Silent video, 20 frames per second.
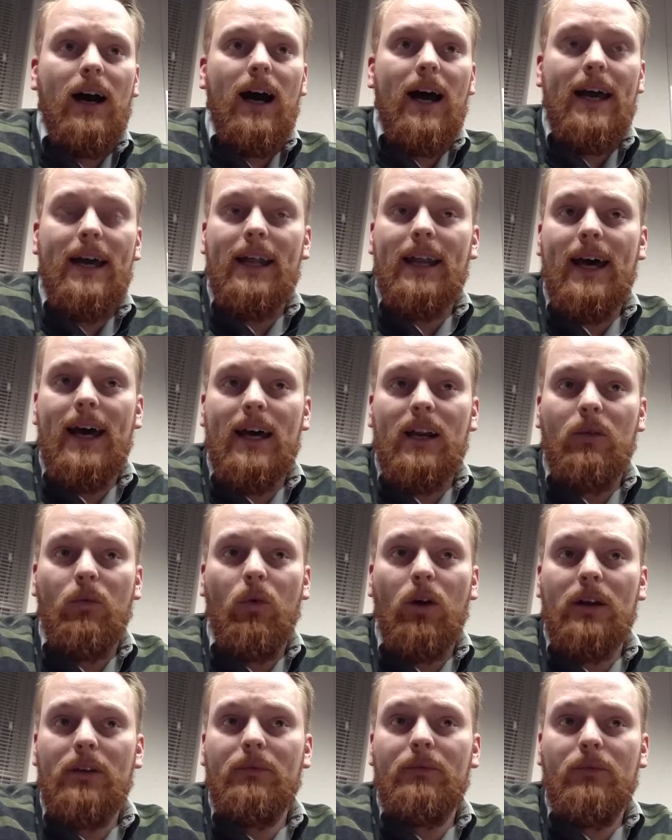I had had a
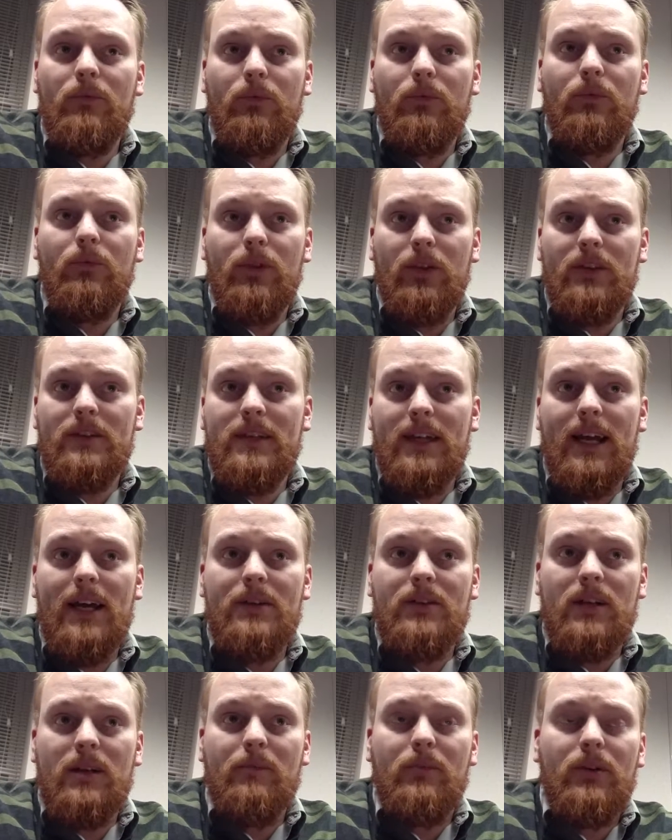one real estate
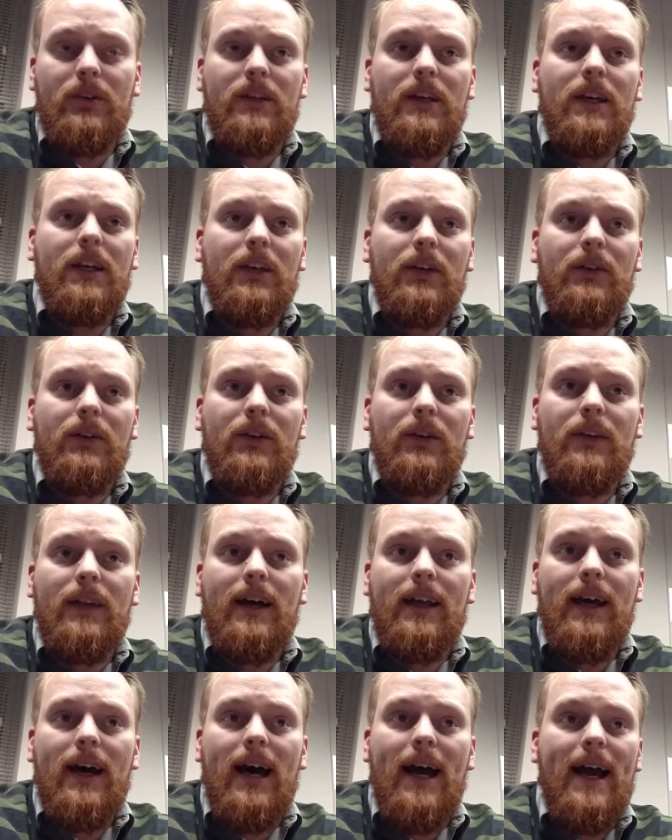agent in particular
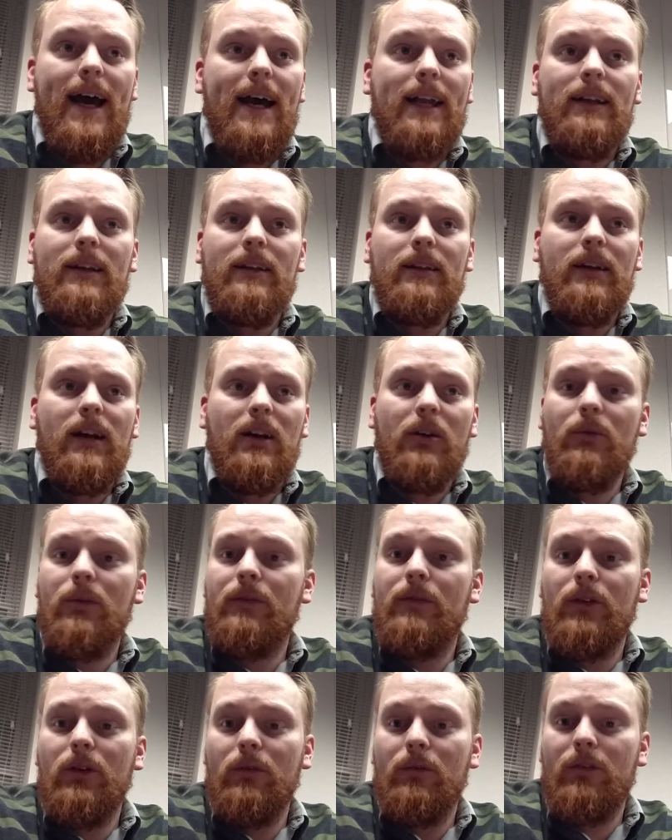that I hadn't gotten a
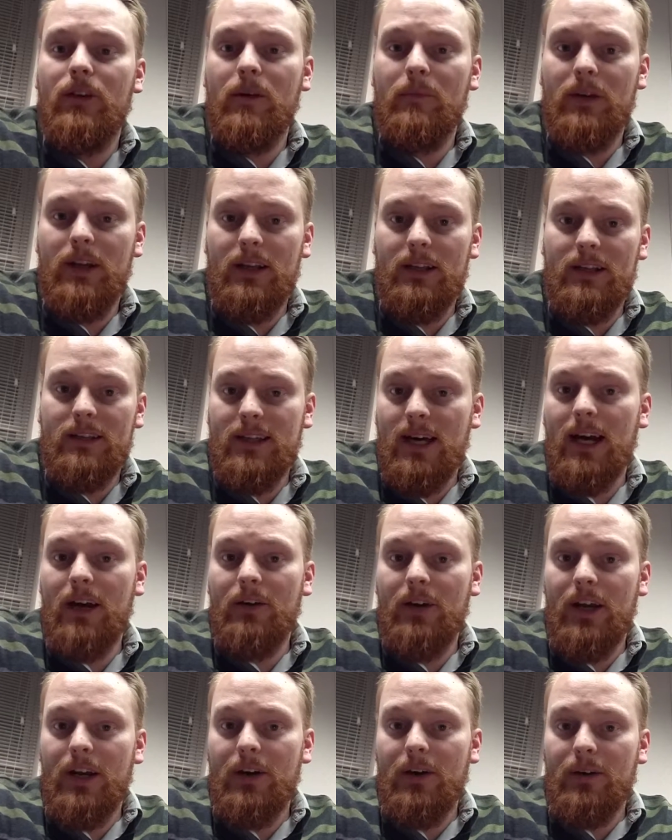referral from in an entire
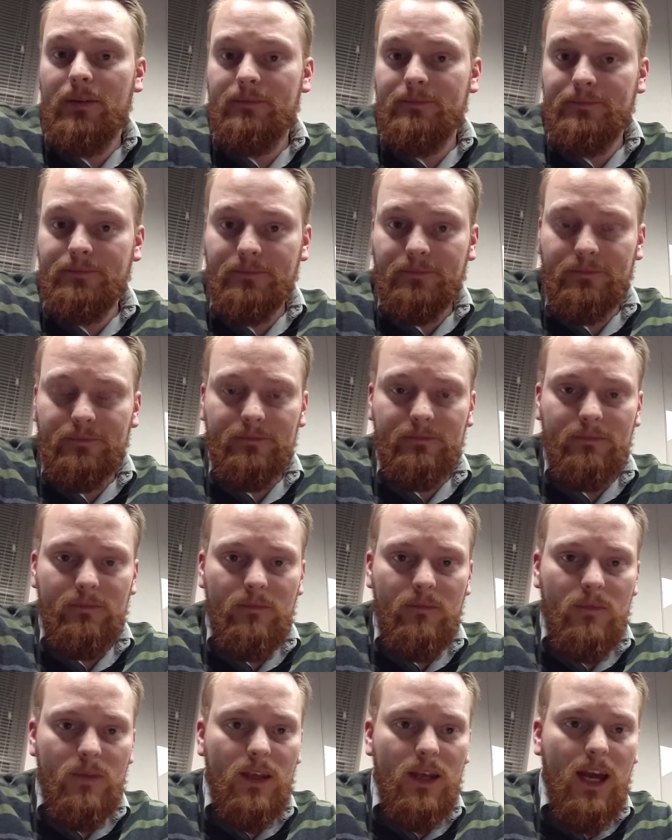year,
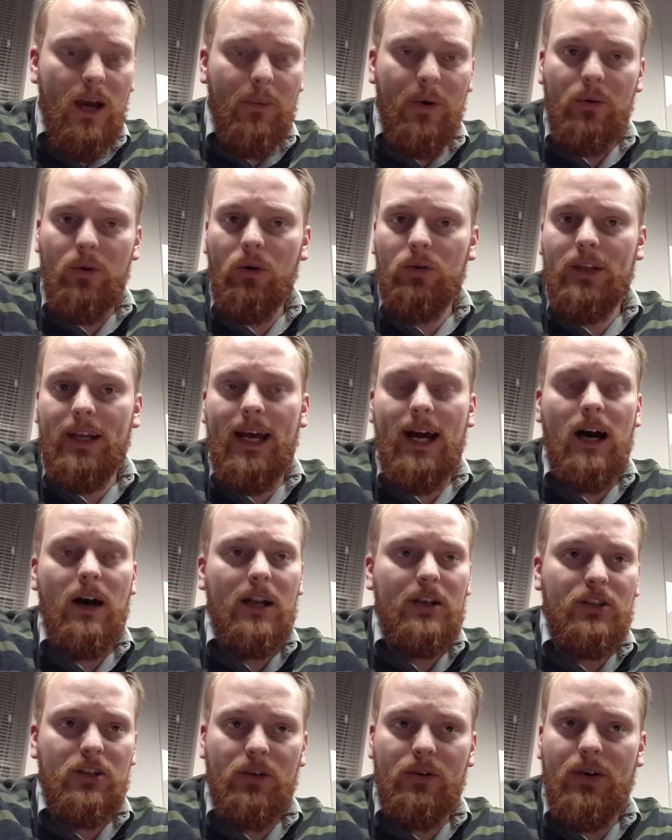and we rolled it
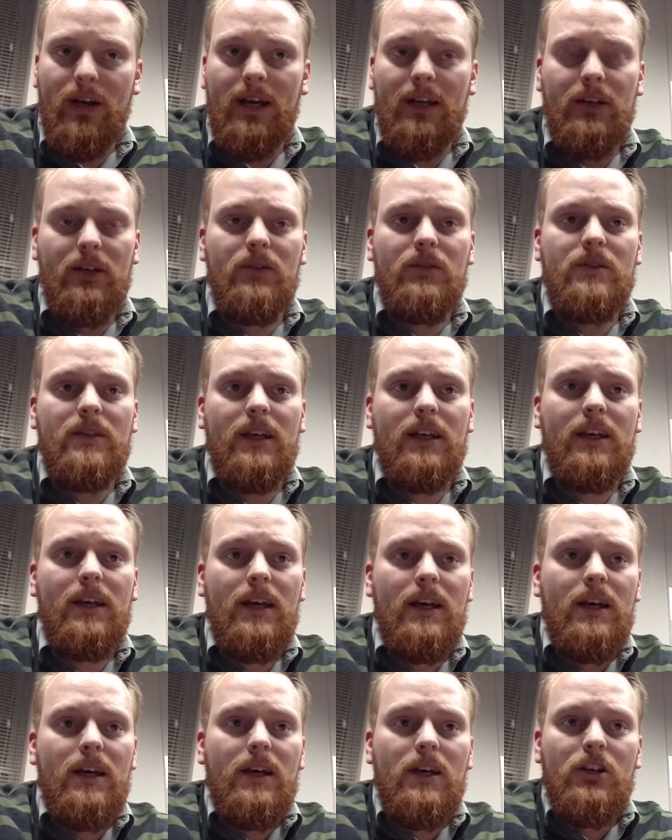out. I showed her how to use it.
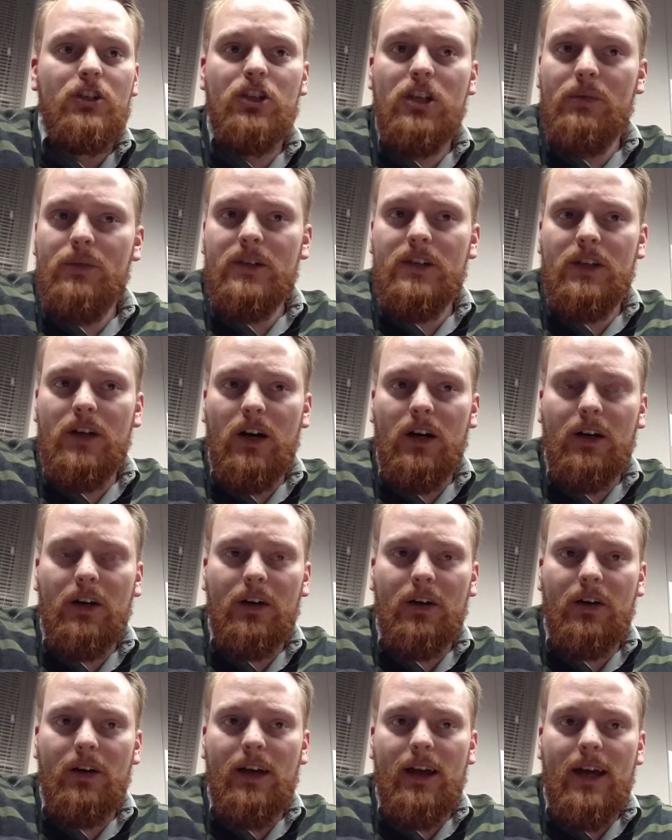She was
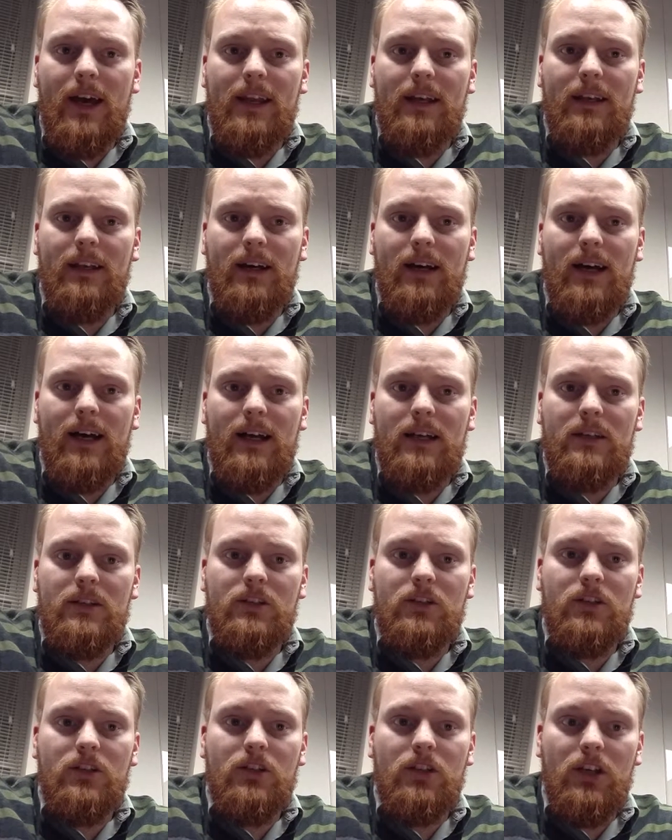younger, and uh,
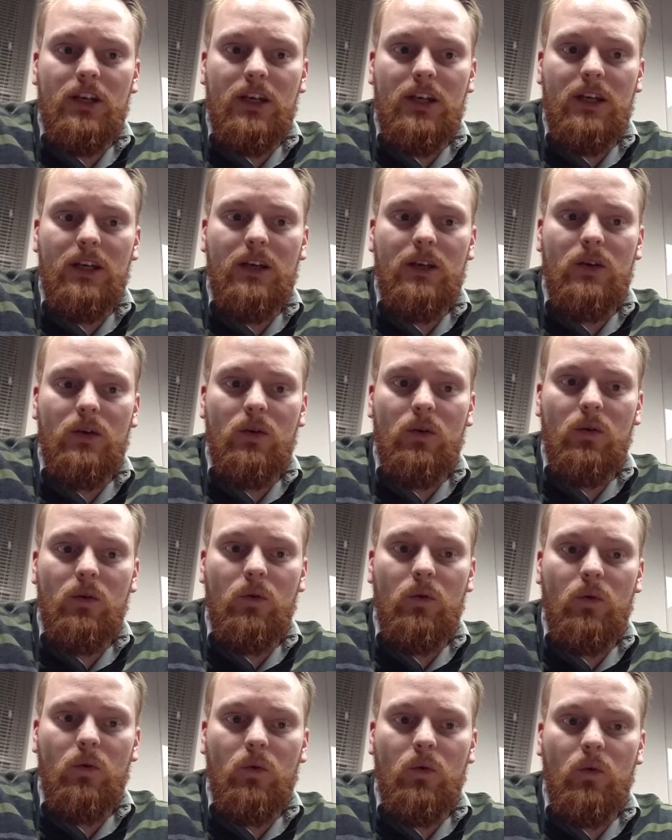she
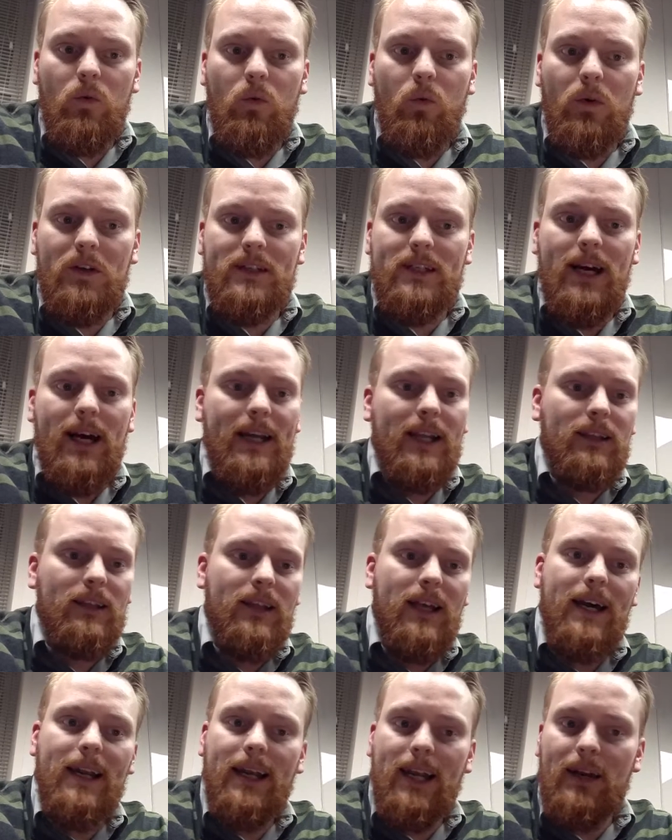was kind of
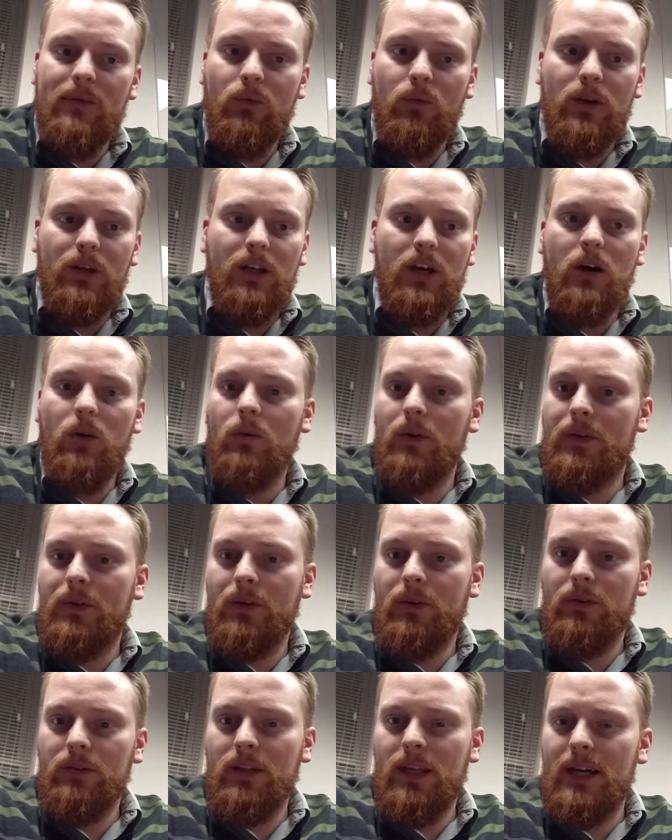letting everyone go with
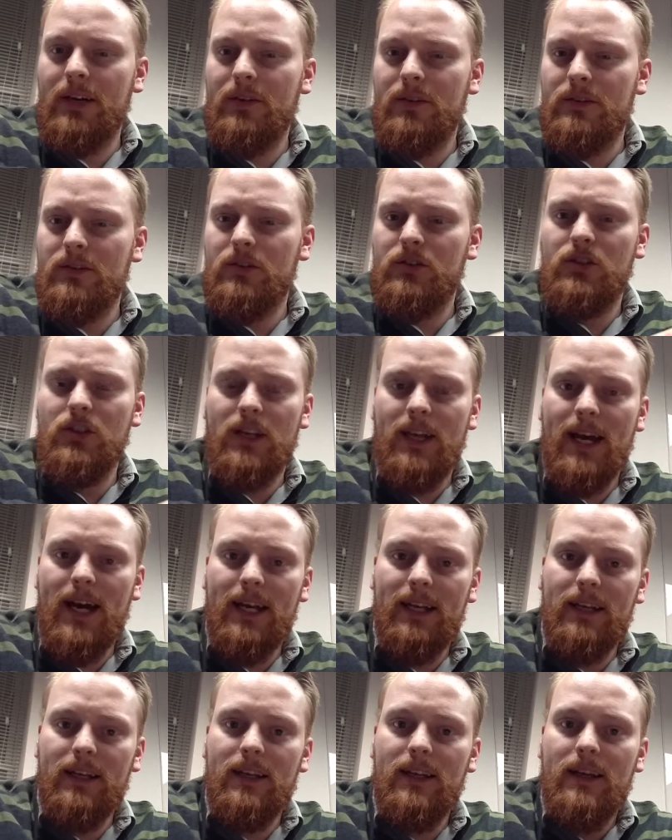their own lender, so she
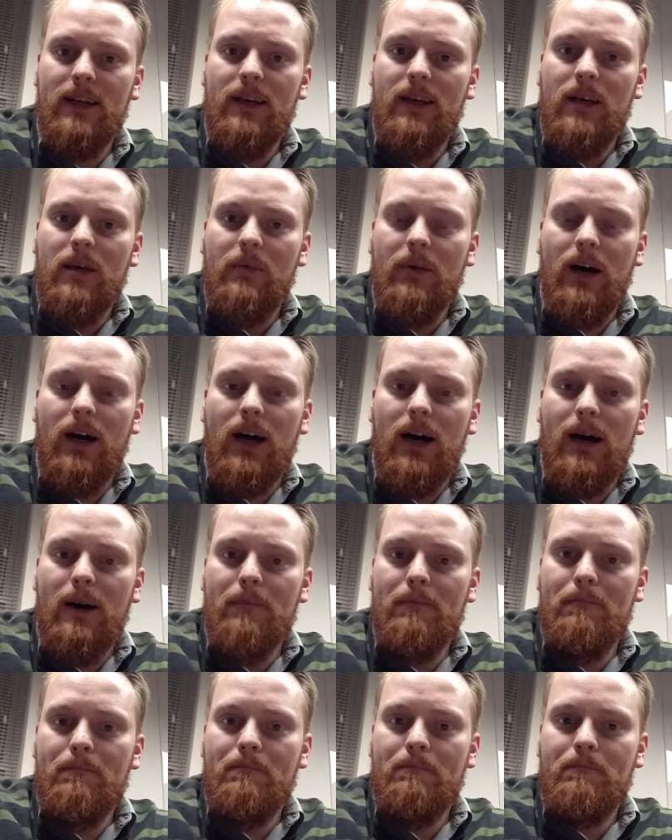hadn't
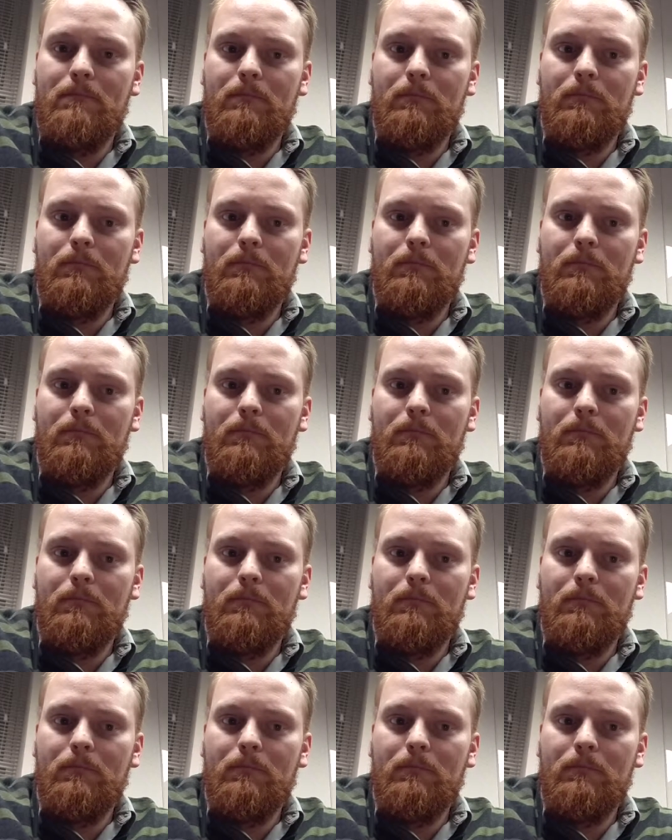um,